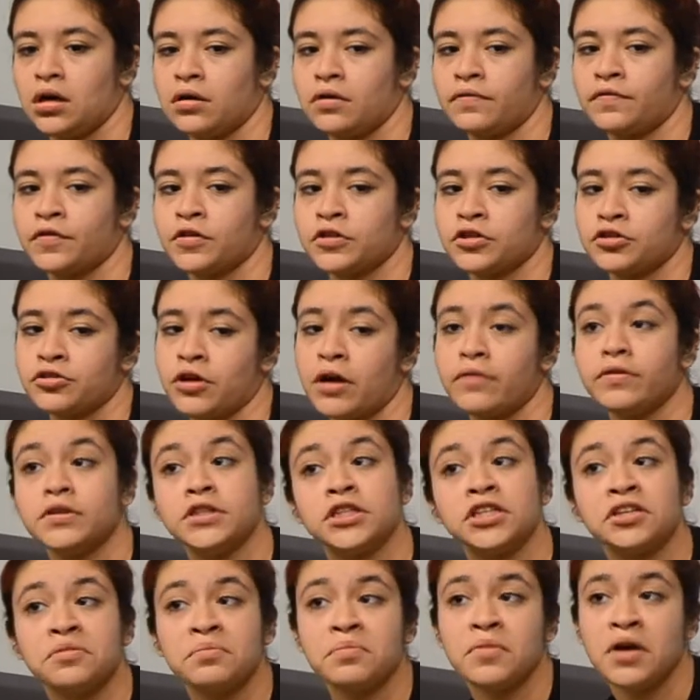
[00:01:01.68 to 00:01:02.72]
first travel
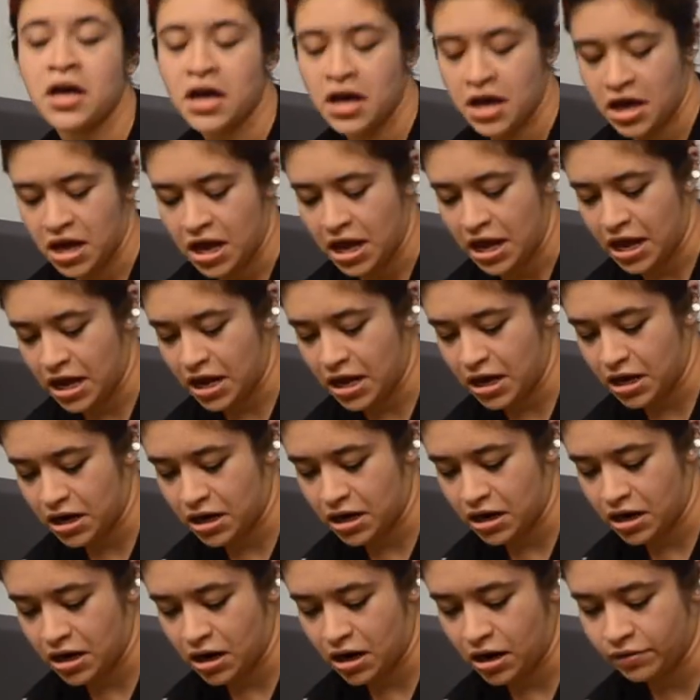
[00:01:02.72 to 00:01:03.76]
team,
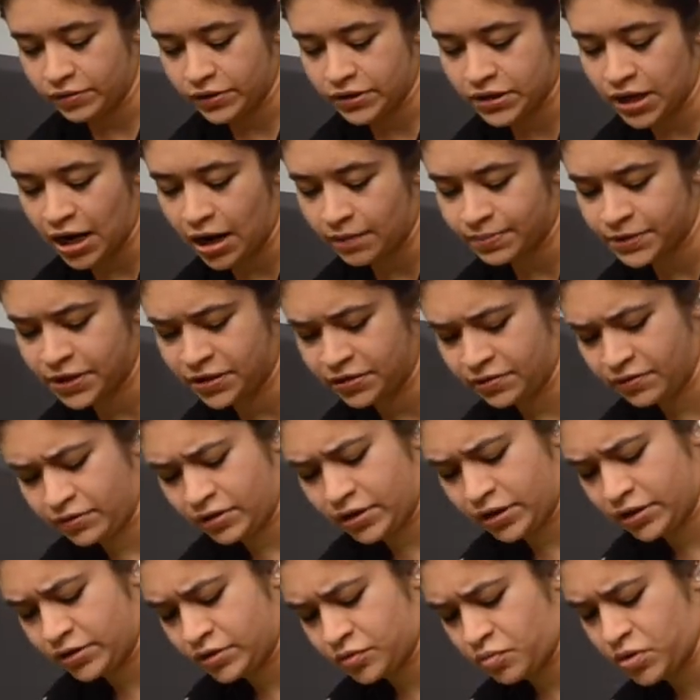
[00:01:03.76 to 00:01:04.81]
and I was captain
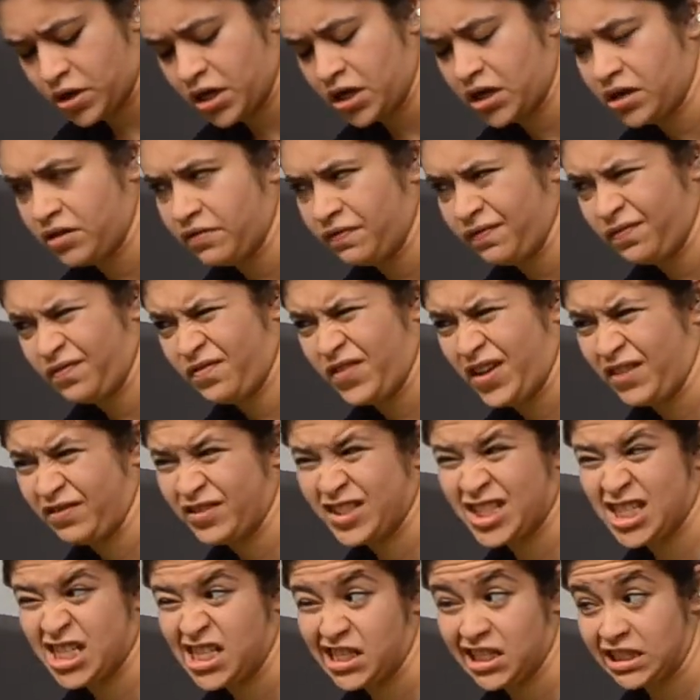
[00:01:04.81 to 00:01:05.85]
the
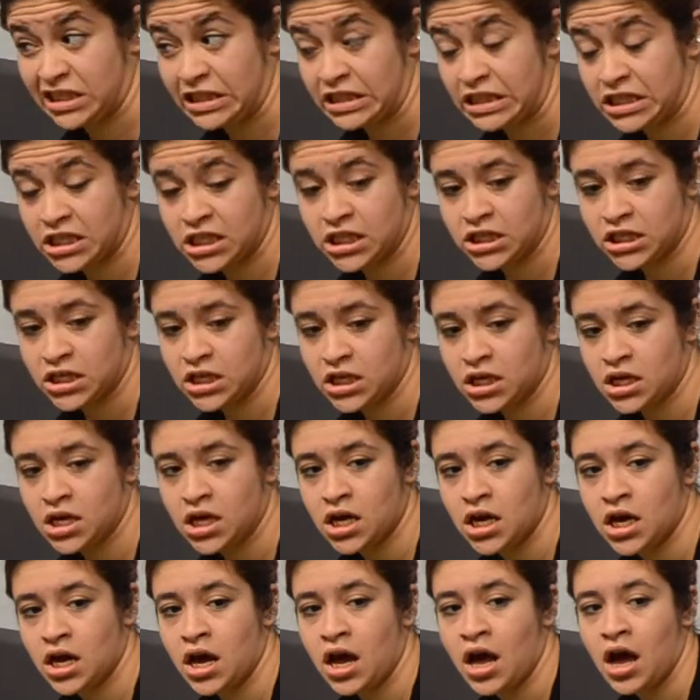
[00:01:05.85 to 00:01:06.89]
2015 season.
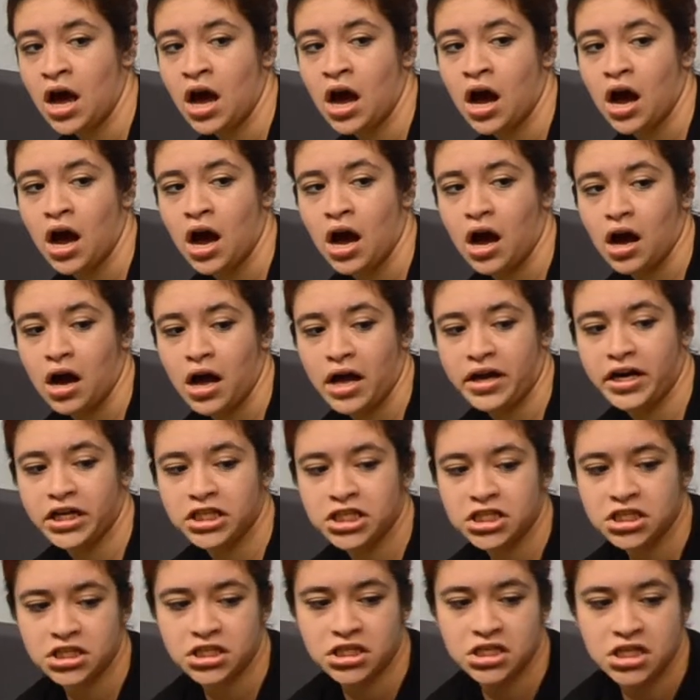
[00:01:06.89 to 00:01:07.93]
And
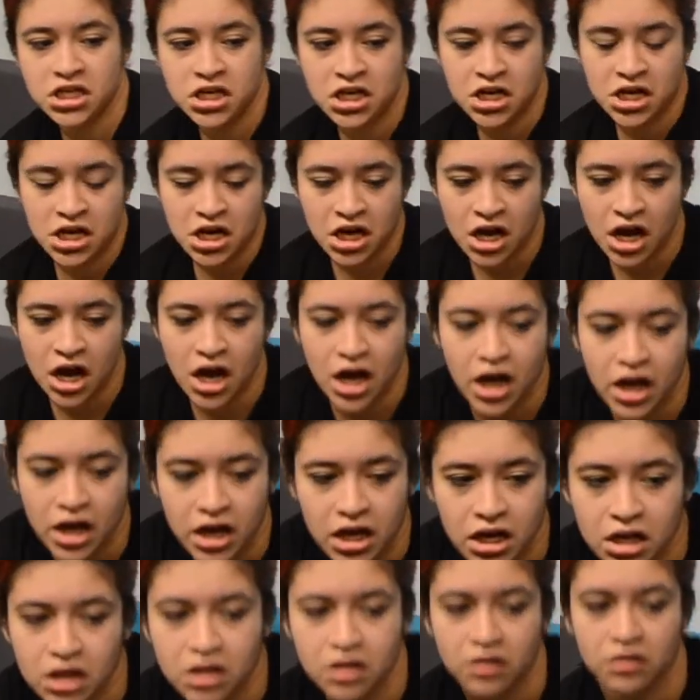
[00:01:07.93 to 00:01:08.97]

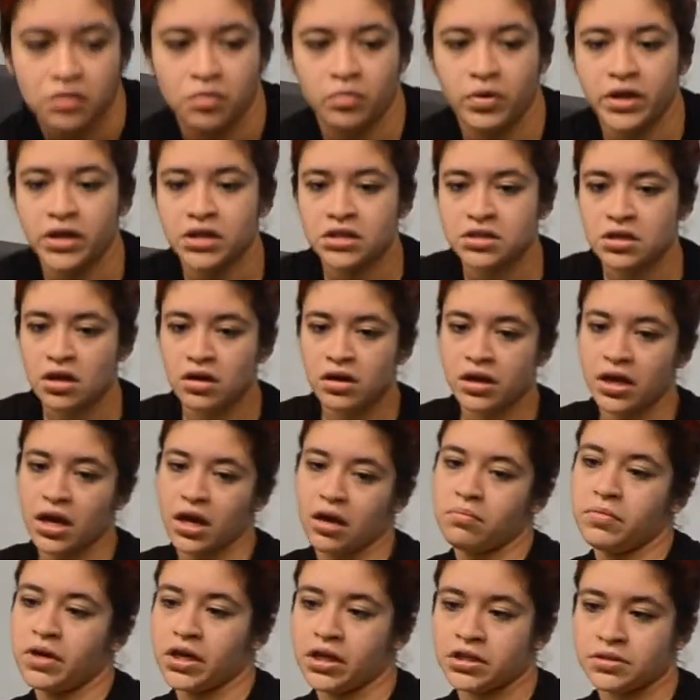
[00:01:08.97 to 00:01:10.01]
I went and saw a
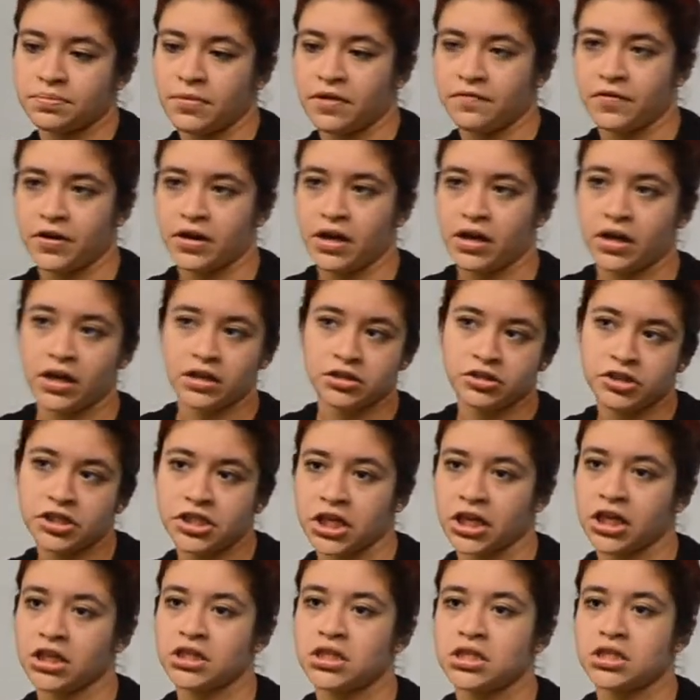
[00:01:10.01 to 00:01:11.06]
game because my friend had extra
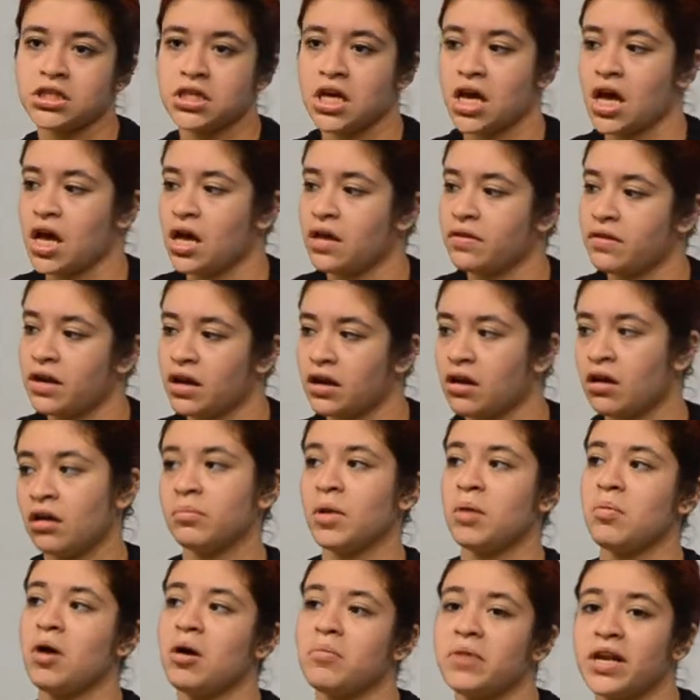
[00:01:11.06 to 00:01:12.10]
tickets, and then I called
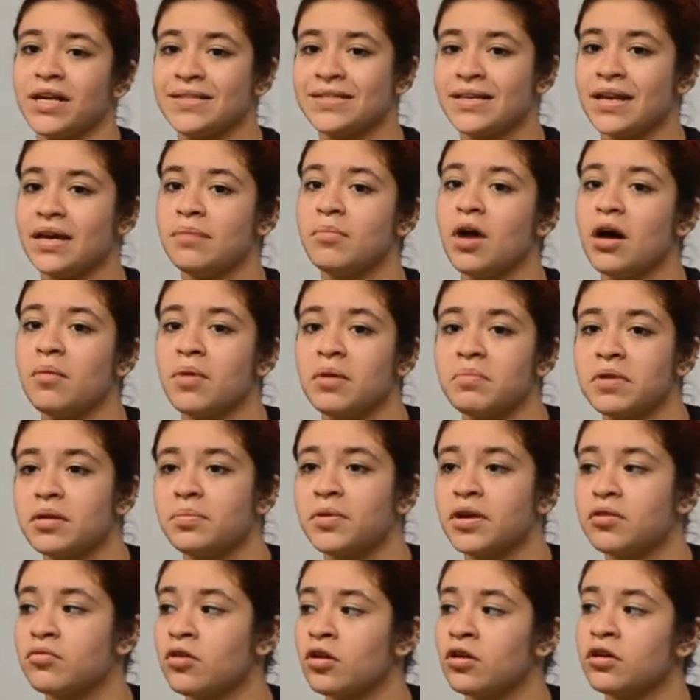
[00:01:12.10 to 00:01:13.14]
my mom and I said, "Hey mom, I'm gonna
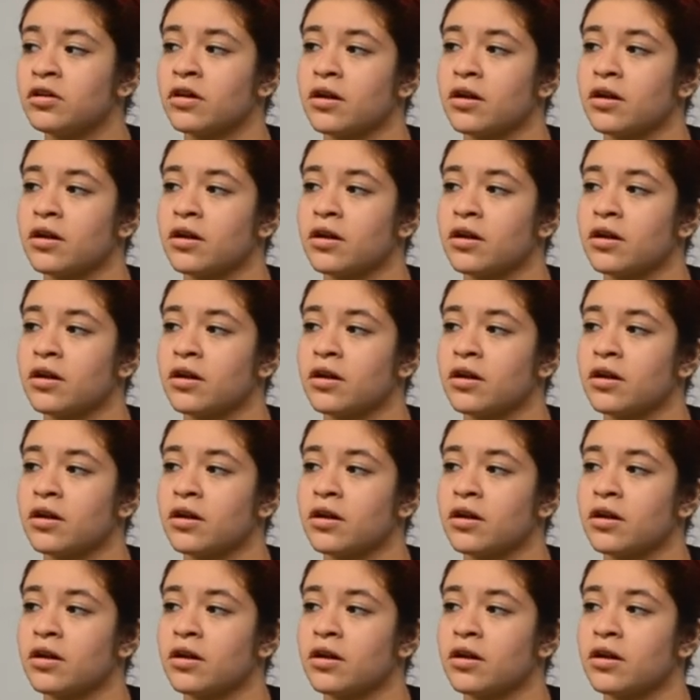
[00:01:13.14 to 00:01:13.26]
play roller